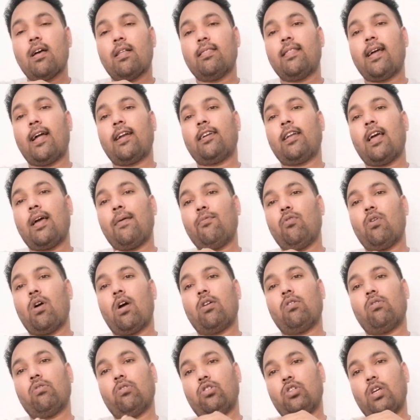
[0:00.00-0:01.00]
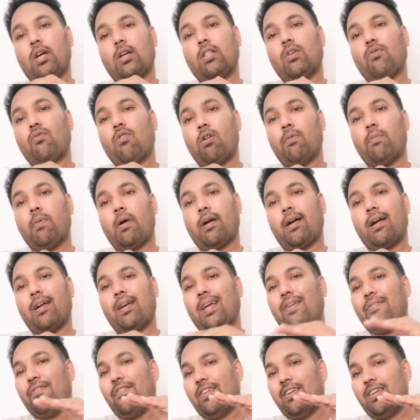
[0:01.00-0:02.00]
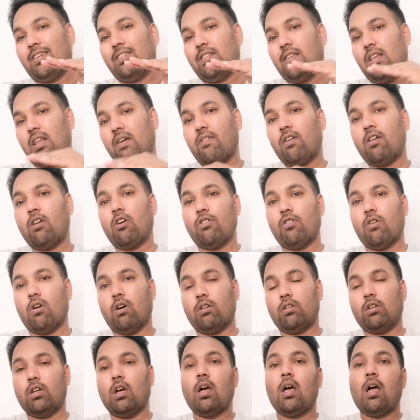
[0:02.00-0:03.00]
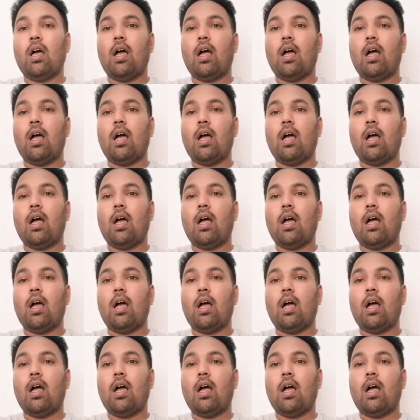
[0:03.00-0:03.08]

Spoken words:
that time you have to check the wall bracket if it is level or not.